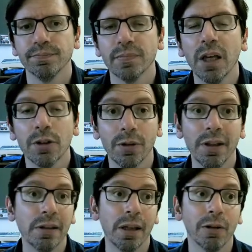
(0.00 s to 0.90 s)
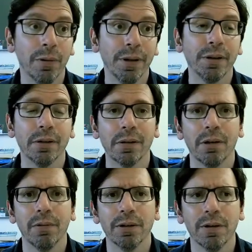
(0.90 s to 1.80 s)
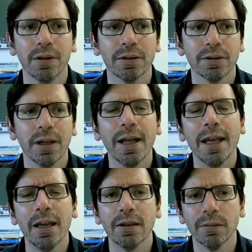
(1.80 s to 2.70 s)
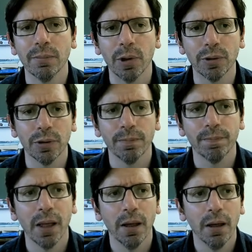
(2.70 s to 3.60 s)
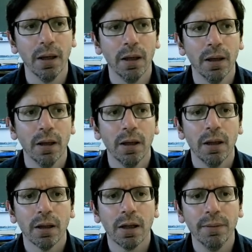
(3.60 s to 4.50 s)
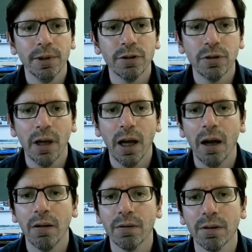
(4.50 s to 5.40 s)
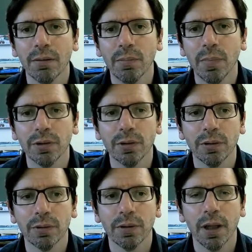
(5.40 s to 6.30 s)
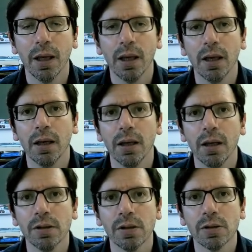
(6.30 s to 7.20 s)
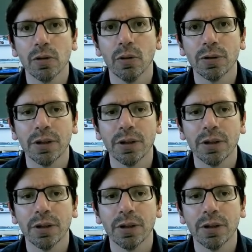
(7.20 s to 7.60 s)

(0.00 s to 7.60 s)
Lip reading: So these are the questions that we address in the module. Coming to how the module is taught and